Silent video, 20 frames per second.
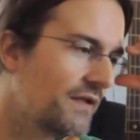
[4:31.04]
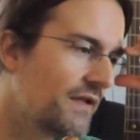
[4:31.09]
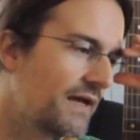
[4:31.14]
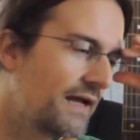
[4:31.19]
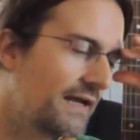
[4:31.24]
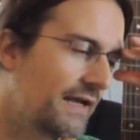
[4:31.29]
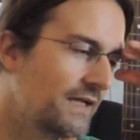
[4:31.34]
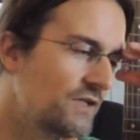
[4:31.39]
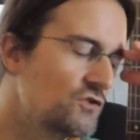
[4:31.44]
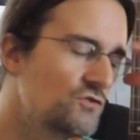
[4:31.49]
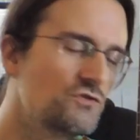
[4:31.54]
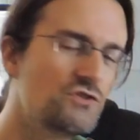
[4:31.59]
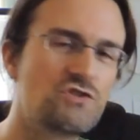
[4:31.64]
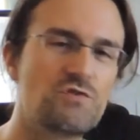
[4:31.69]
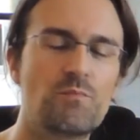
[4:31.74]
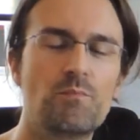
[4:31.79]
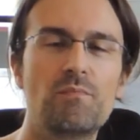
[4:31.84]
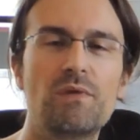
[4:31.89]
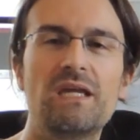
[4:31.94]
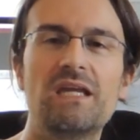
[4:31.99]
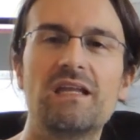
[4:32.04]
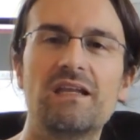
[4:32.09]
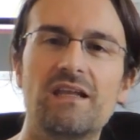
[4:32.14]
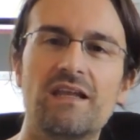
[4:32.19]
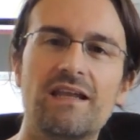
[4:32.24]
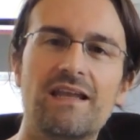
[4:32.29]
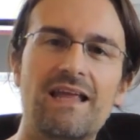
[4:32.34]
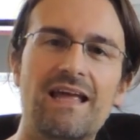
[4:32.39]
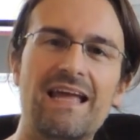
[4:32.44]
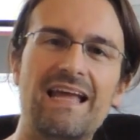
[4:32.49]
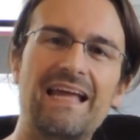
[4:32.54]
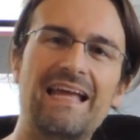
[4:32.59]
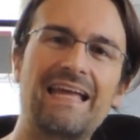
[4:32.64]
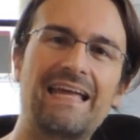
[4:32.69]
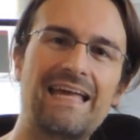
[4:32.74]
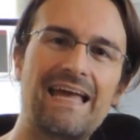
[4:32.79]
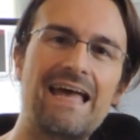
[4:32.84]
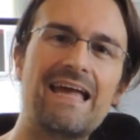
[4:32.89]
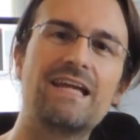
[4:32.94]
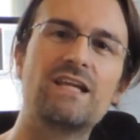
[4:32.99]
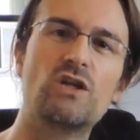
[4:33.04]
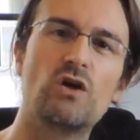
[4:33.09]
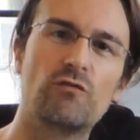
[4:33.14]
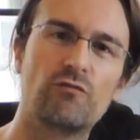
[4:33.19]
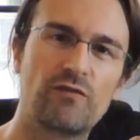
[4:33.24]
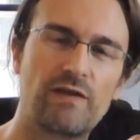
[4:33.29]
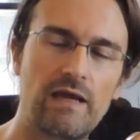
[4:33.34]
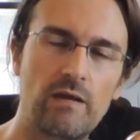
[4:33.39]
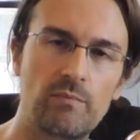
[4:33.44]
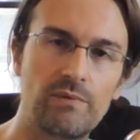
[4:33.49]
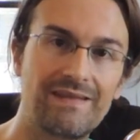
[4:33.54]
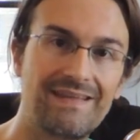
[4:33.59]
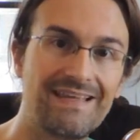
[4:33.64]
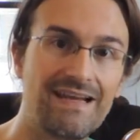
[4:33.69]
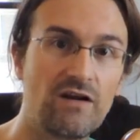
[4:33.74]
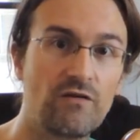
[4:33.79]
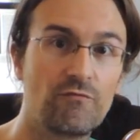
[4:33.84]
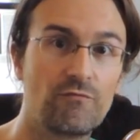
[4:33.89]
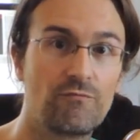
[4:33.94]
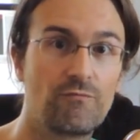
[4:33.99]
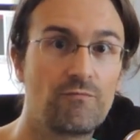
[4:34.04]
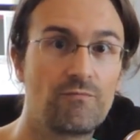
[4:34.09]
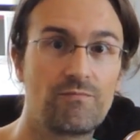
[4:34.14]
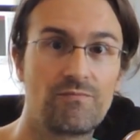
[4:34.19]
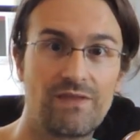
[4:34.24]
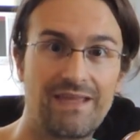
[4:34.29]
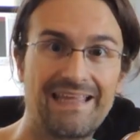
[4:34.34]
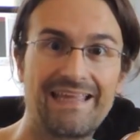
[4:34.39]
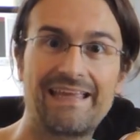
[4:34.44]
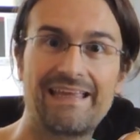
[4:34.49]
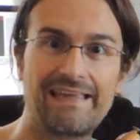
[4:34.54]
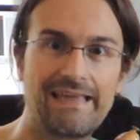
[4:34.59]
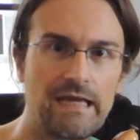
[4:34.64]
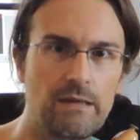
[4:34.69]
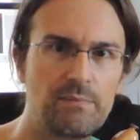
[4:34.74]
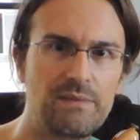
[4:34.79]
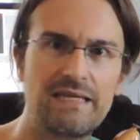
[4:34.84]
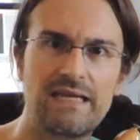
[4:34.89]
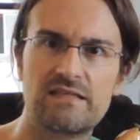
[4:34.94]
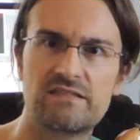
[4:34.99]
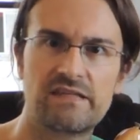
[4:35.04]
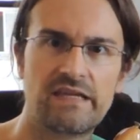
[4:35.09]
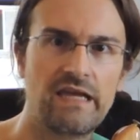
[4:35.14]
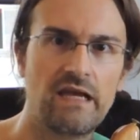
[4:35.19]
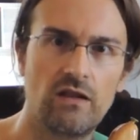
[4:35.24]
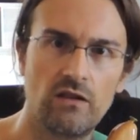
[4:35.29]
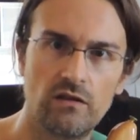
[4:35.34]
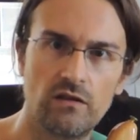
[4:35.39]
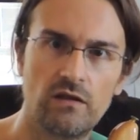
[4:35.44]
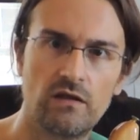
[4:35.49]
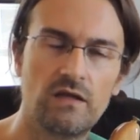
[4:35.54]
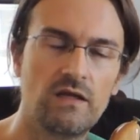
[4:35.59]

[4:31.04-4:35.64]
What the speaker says: And I don't mean kind of heavy. They are heavy as hell.